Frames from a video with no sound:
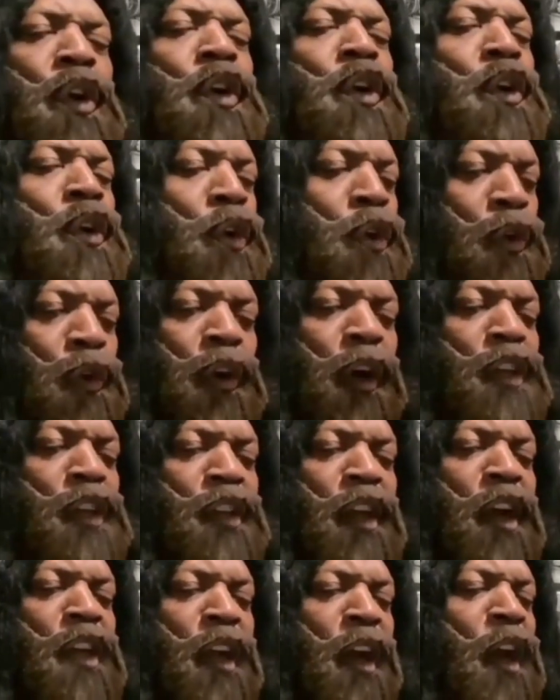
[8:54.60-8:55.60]
you
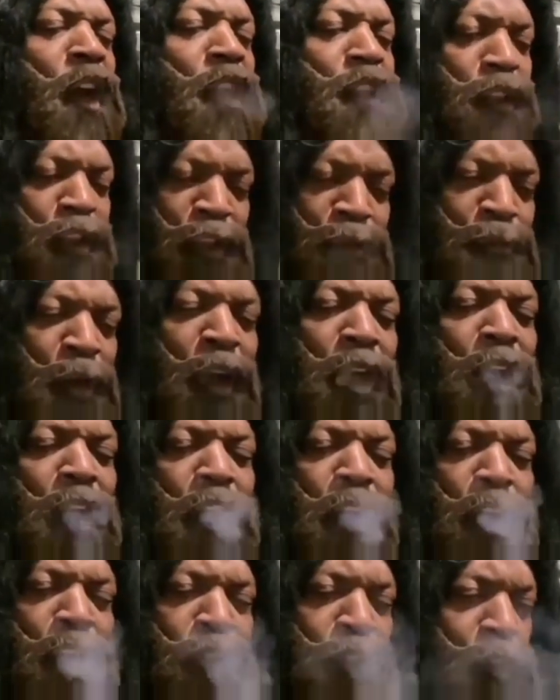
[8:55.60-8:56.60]
know, you know,
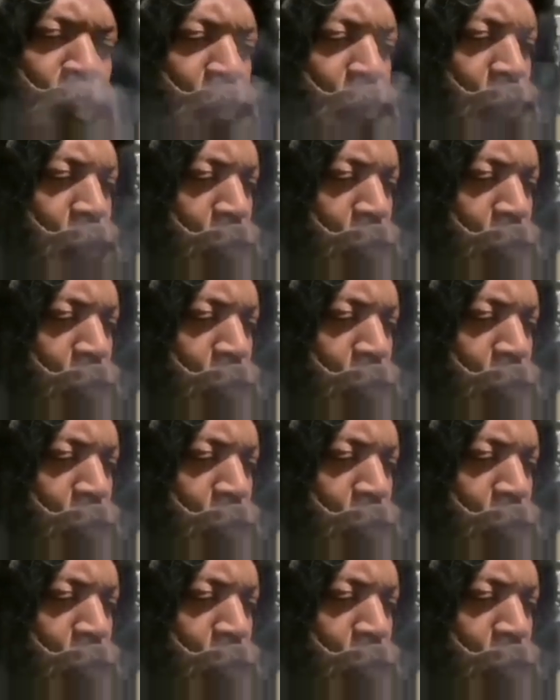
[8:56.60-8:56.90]
everybody go through